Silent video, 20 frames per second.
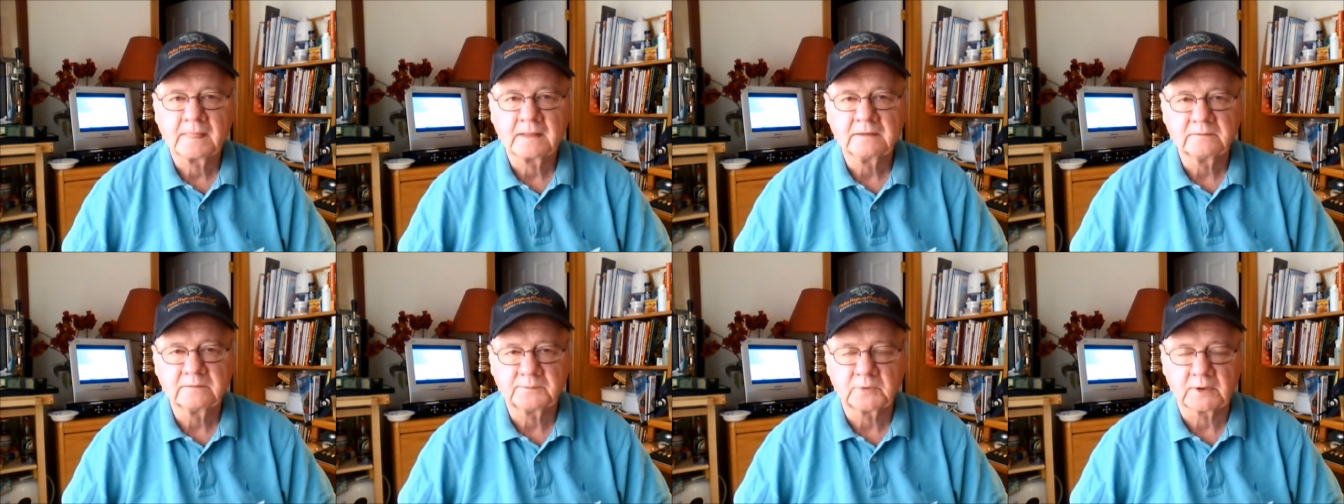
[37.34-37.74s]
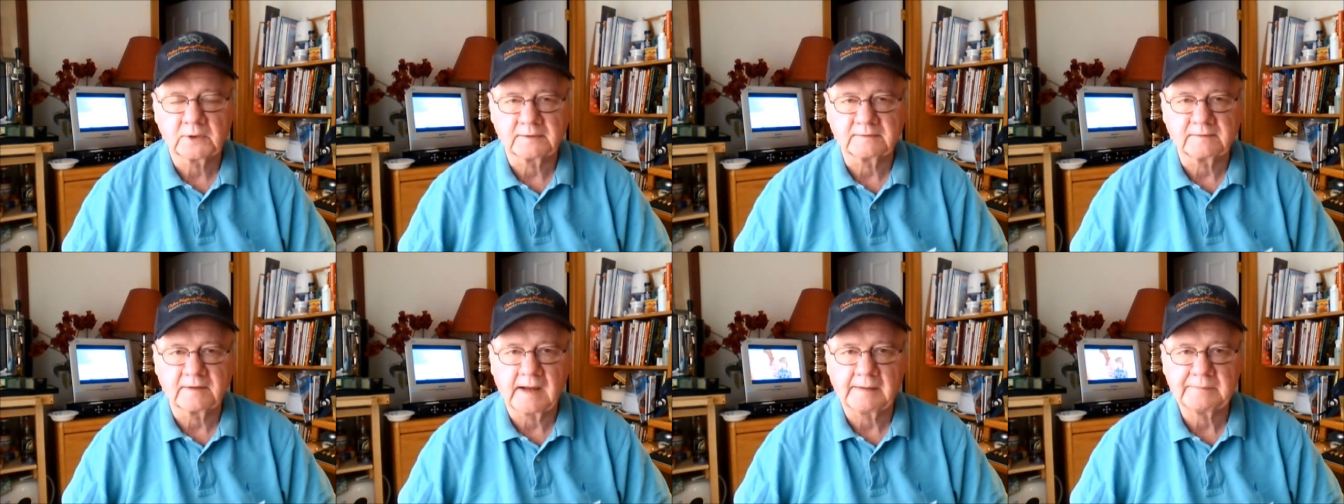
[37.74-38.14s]
put on
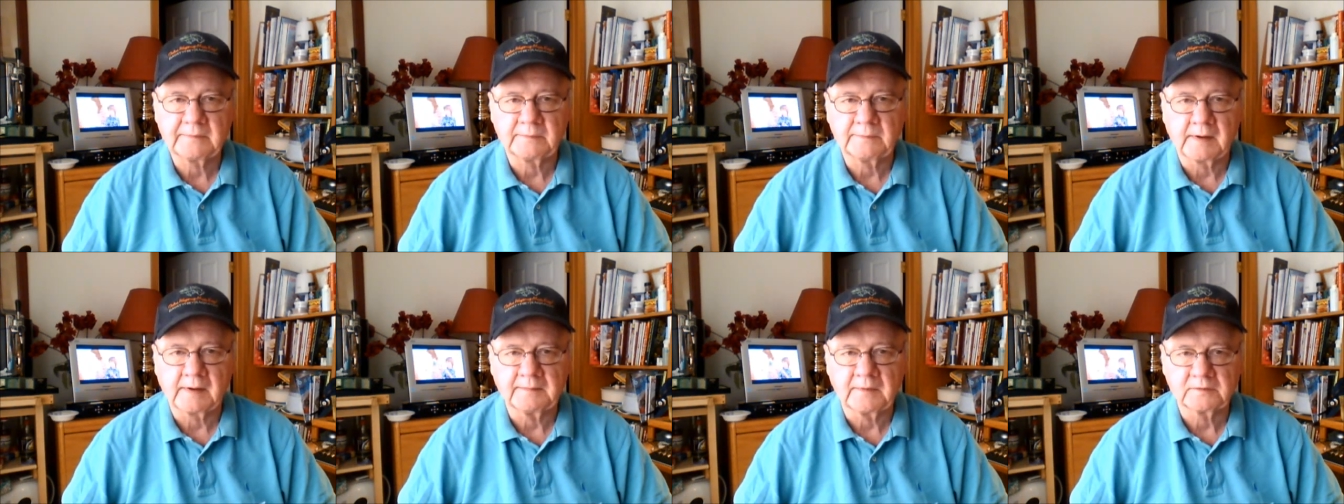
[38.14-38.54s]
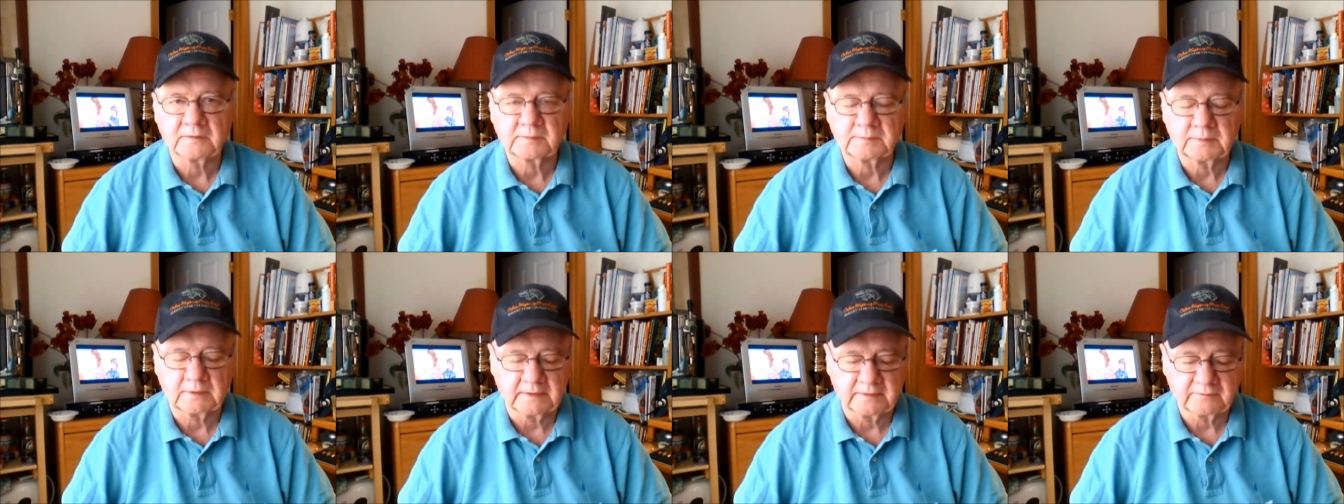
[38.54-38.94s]
top of my
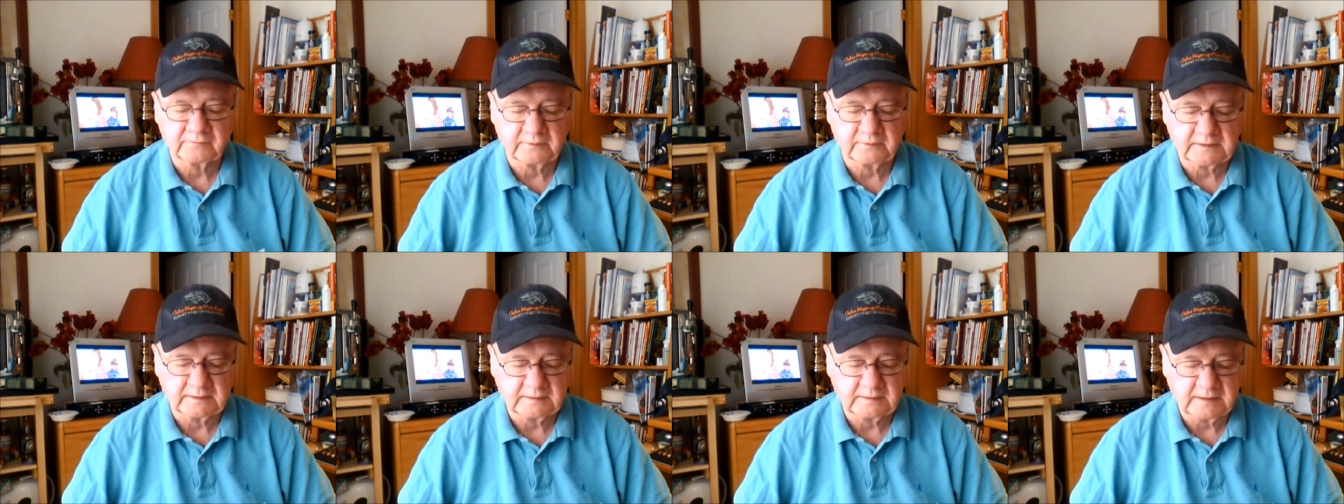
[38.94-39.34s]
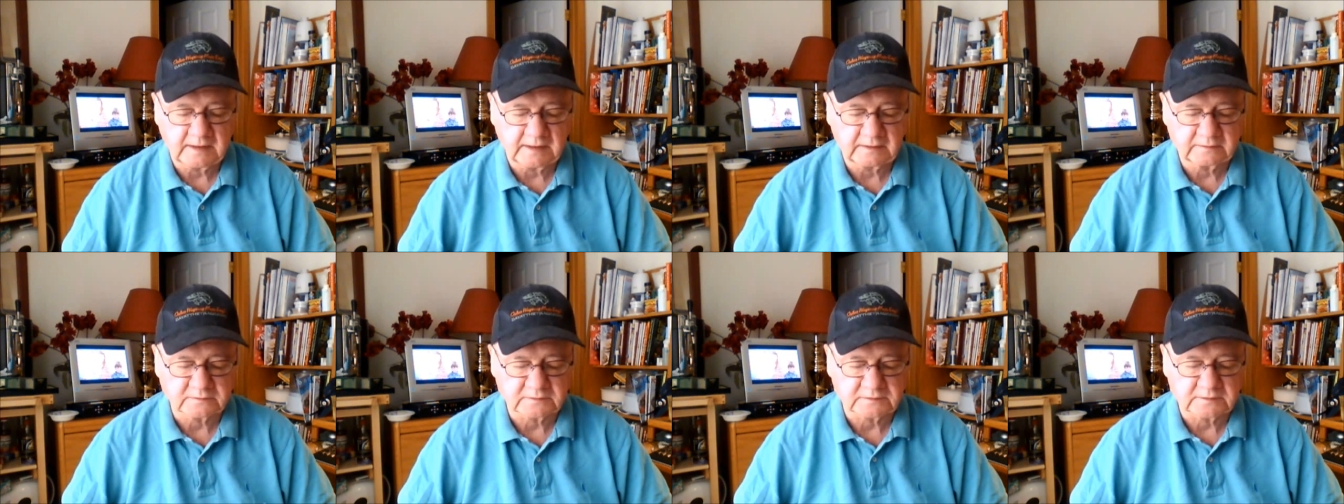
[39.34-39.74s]
multiple entry
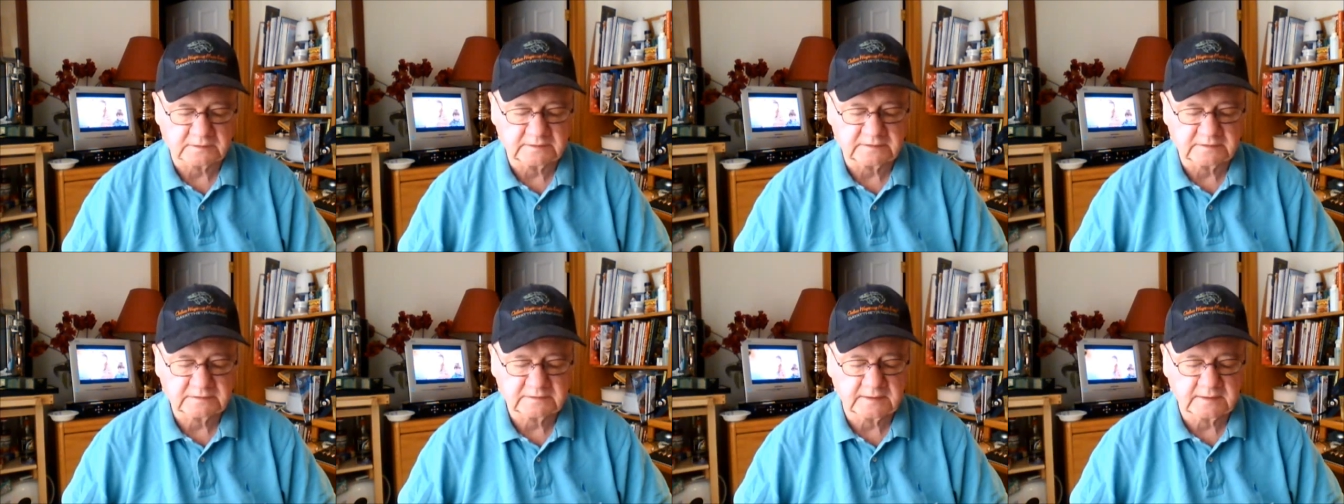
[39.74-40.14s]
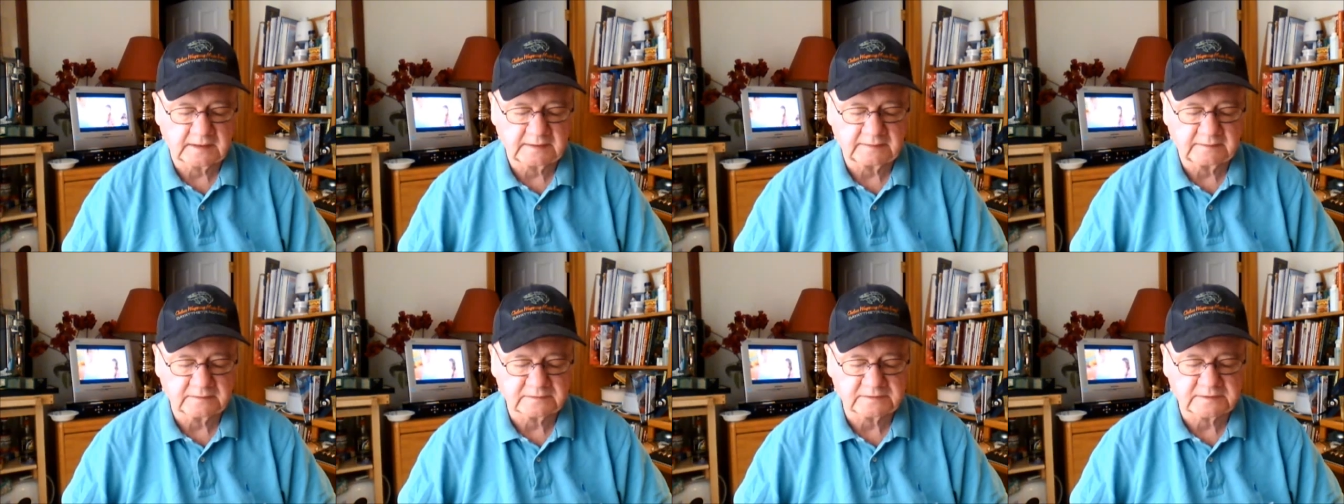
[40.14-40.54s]
contenders list, and on
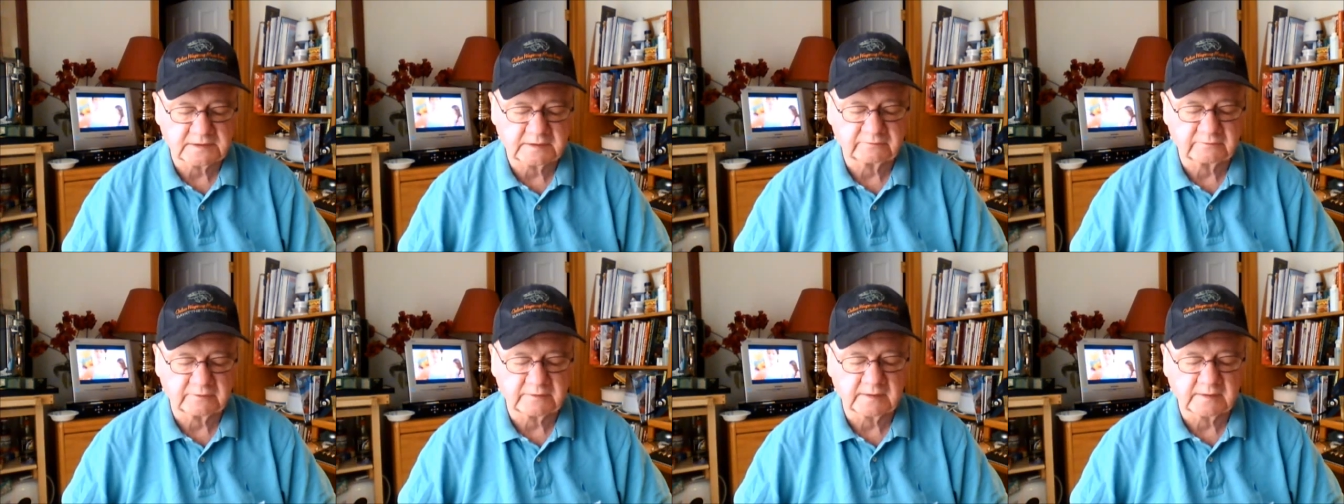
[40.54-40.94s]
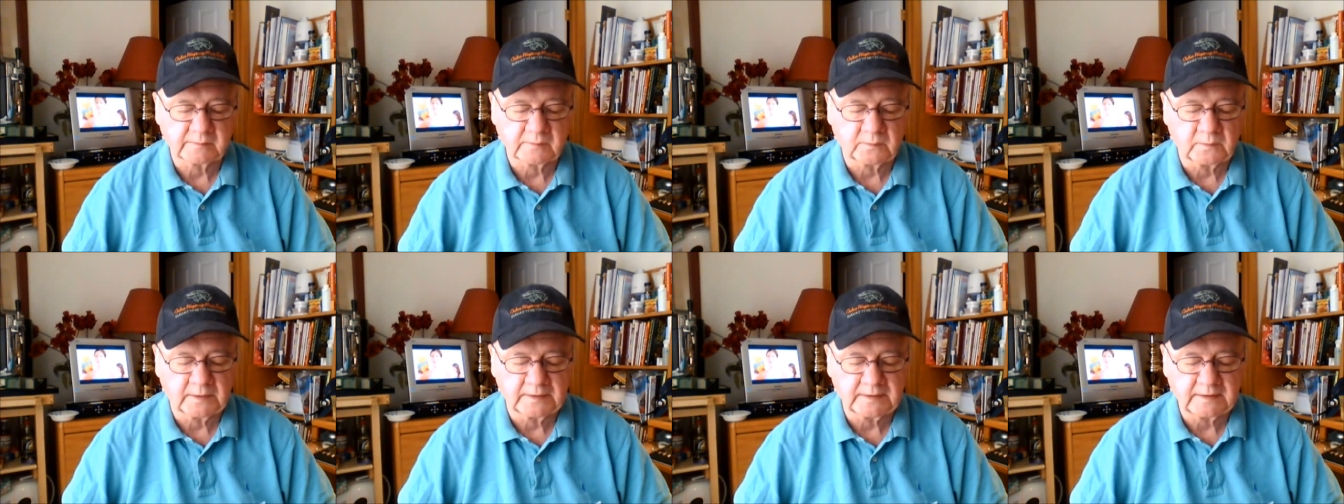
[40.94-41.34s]
this entry, number
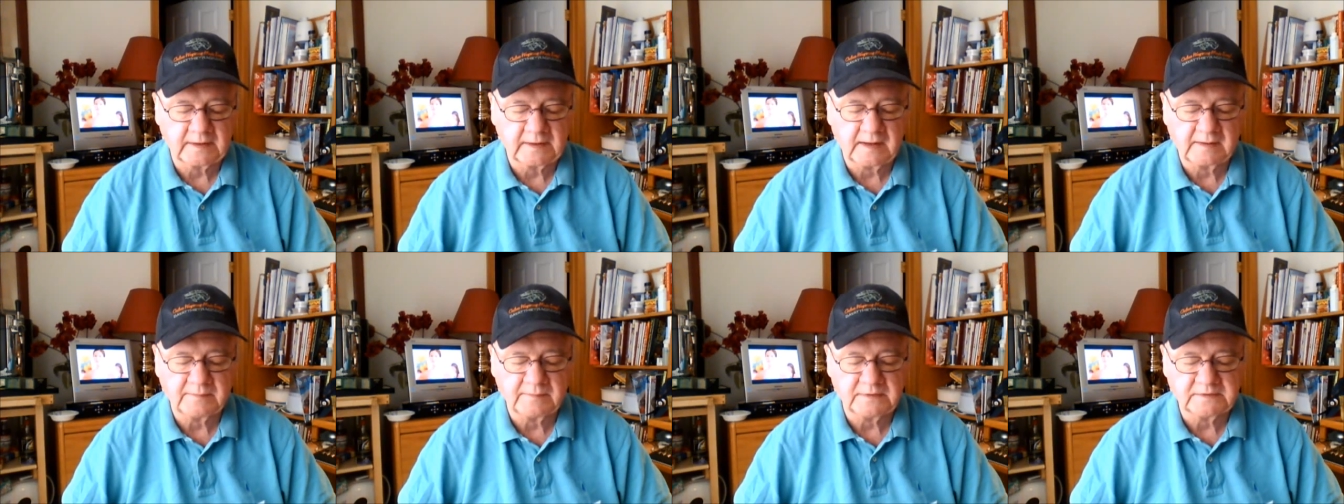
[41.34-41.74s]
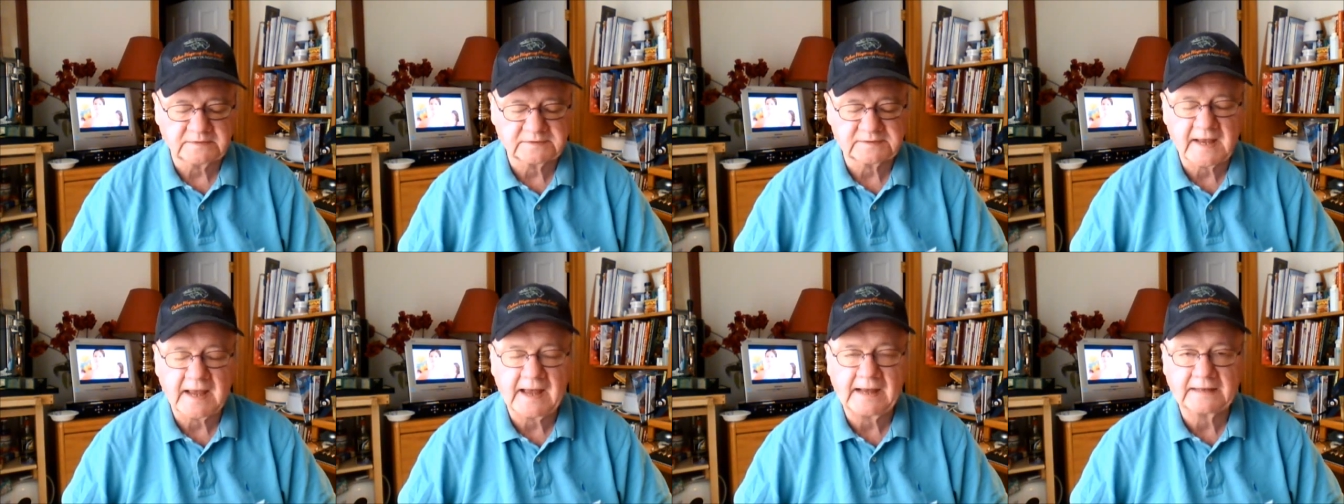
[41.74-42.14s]
1 KB's
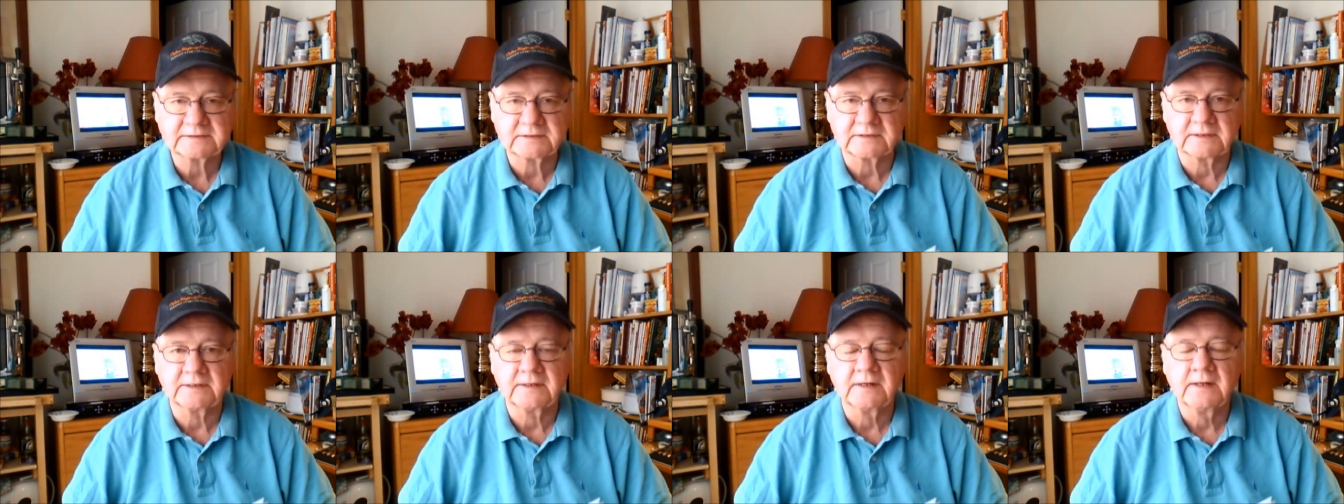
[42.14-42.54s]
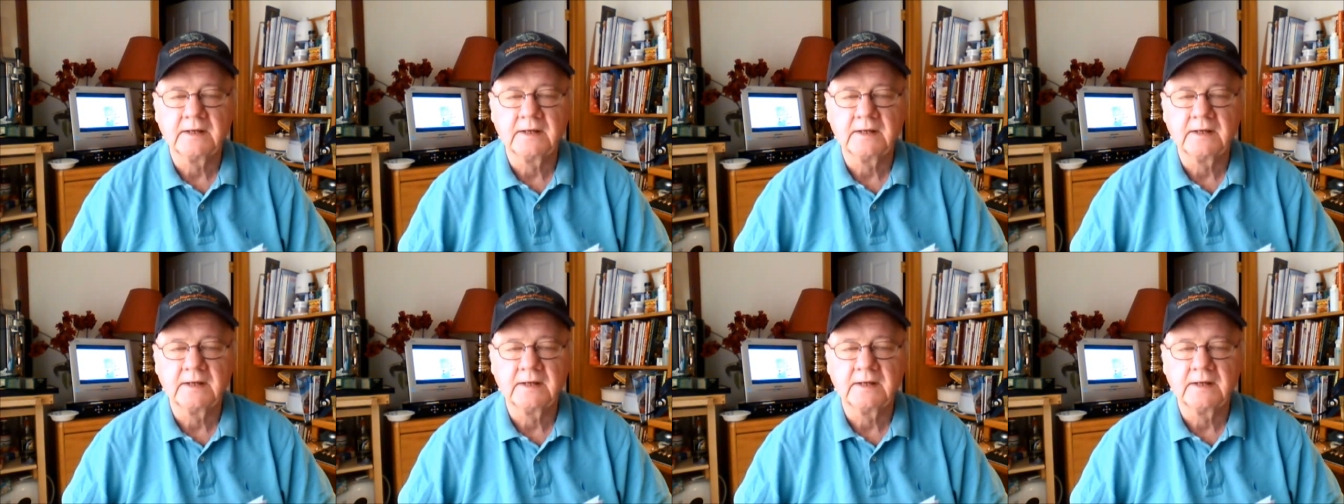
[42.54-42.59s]
Haslett,